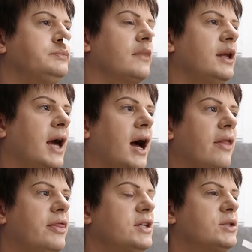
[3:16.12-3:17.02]

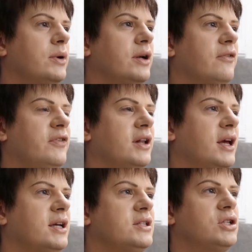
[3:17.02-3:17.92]
yeah, this one I feel
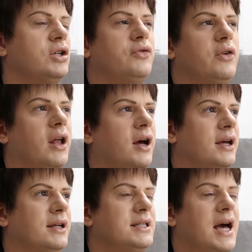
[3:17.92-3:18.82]
like is good for
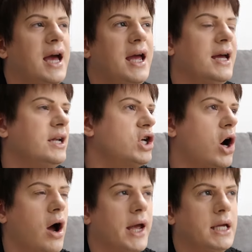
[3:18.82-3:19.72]
like day,
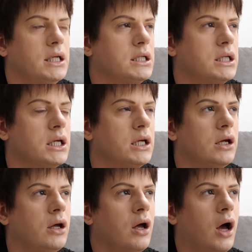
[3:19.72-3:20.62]
night.
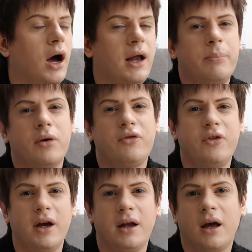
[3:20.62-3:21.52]
I
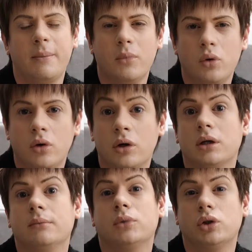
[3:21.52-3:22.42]
prefer like more
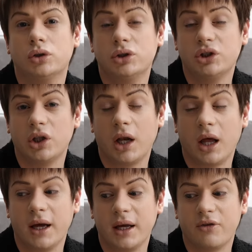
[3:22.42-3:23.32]
gourmand
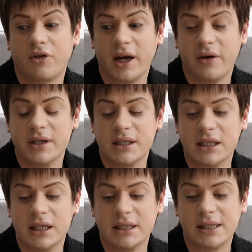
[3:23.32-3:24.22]
like
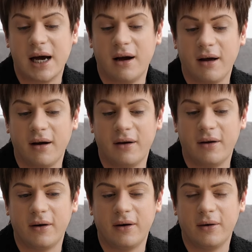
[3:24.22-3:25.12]
fragrances that
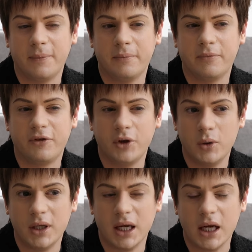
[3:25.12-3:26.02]
are
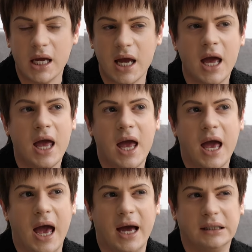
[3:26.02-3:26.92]
foodie
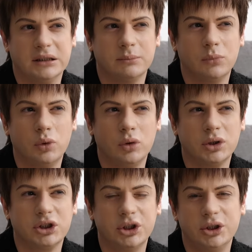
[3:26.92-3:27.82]
and
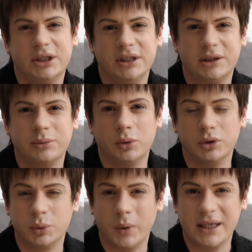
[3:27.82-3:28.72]
more suited
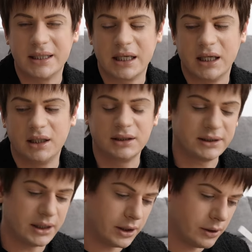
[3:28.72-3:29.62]
towards winter.
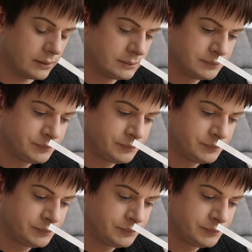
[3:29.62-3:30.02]
So